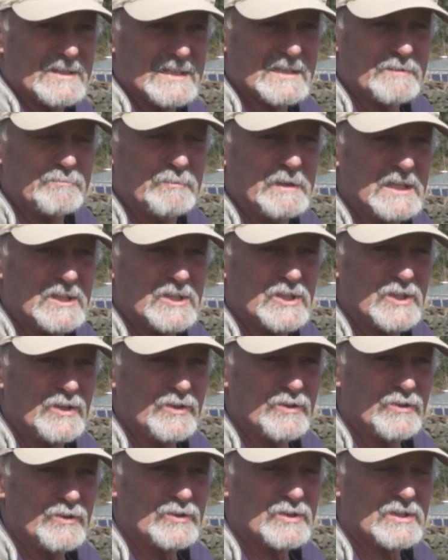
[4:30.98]
this beach
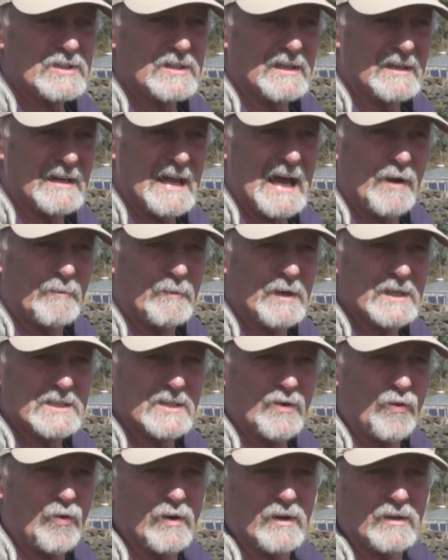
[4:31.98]
used, and how much
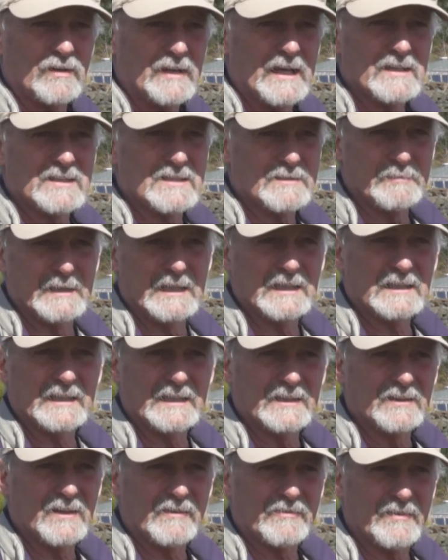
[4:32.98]
oil has to be
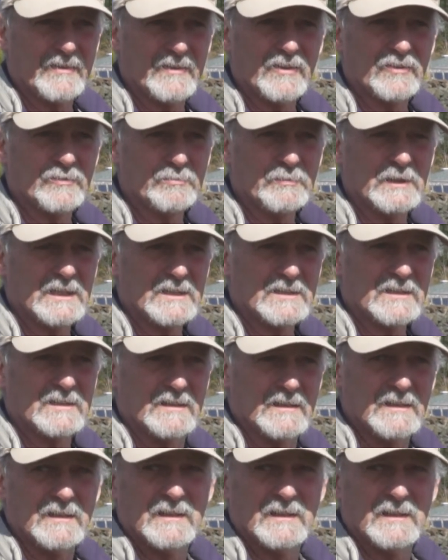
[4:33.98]
cleaned off of this beach